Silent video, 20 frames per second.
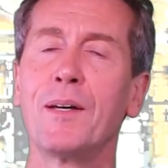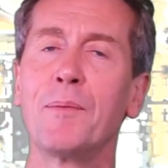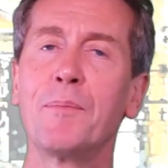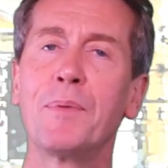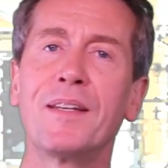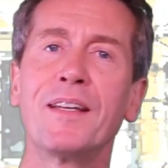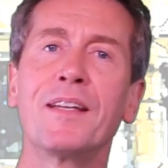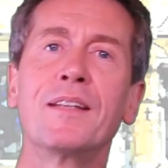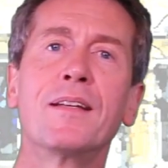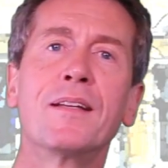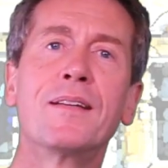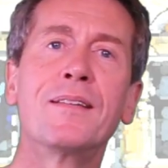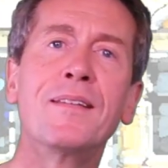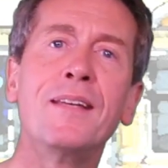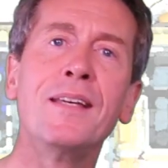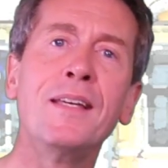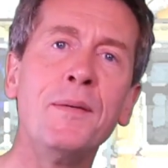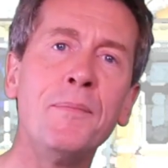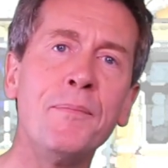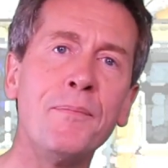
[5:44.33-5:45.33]
But in the
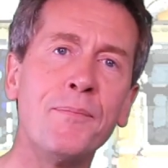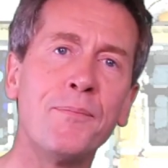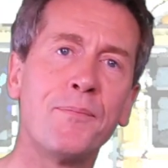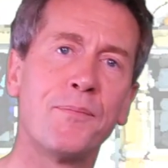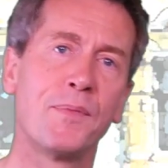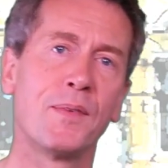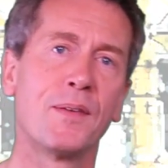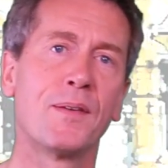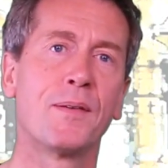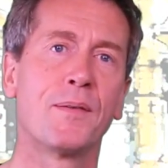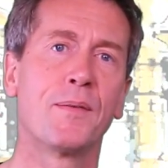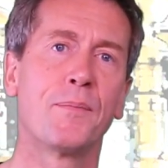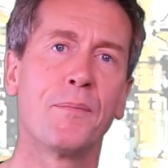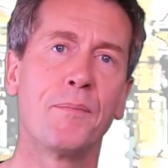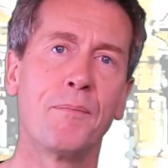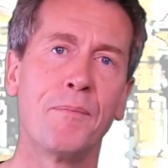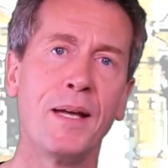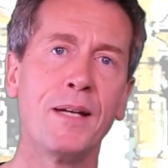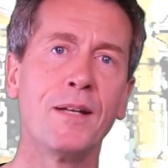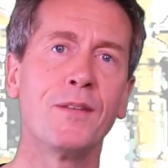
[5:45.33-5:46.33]
team,
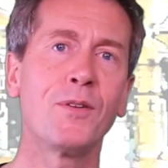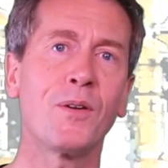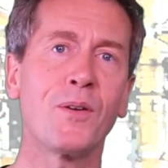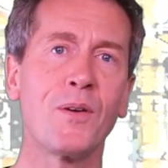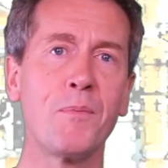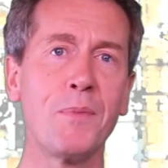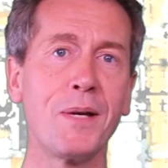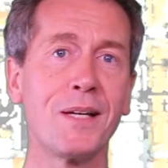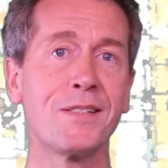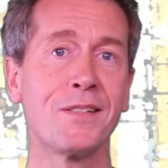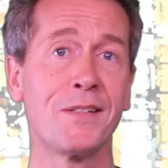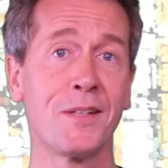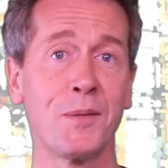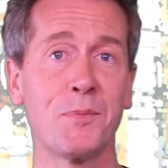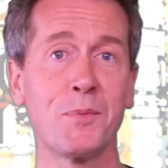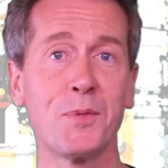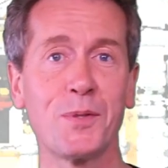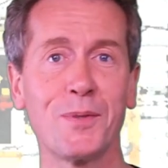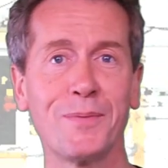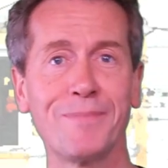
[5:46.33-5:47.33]
mandatory mixed
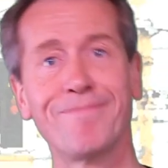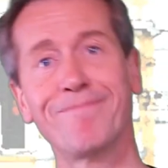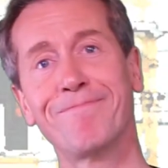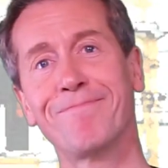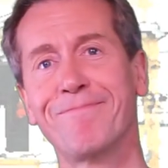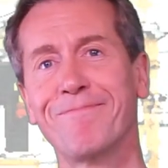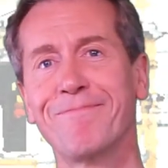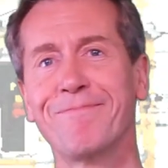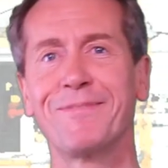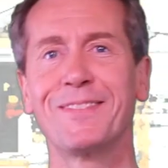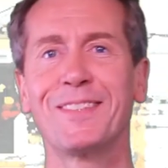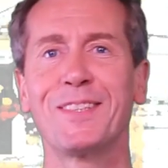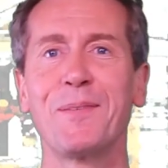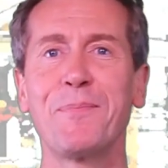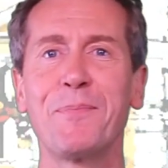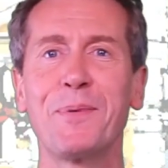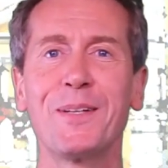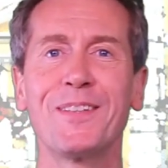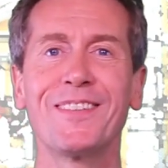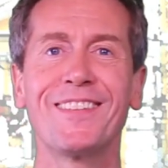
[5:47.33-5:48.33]
teams.
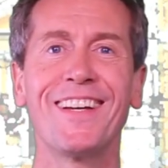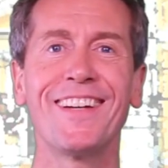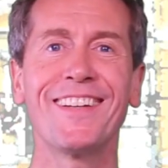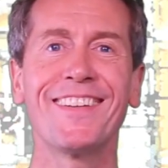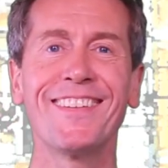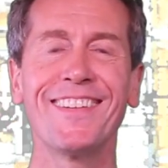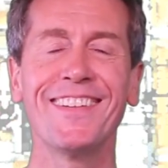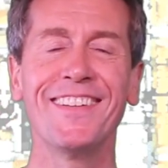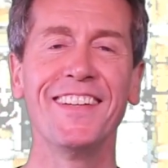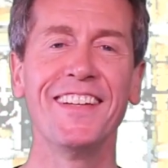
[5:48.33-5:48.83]
Simple as that.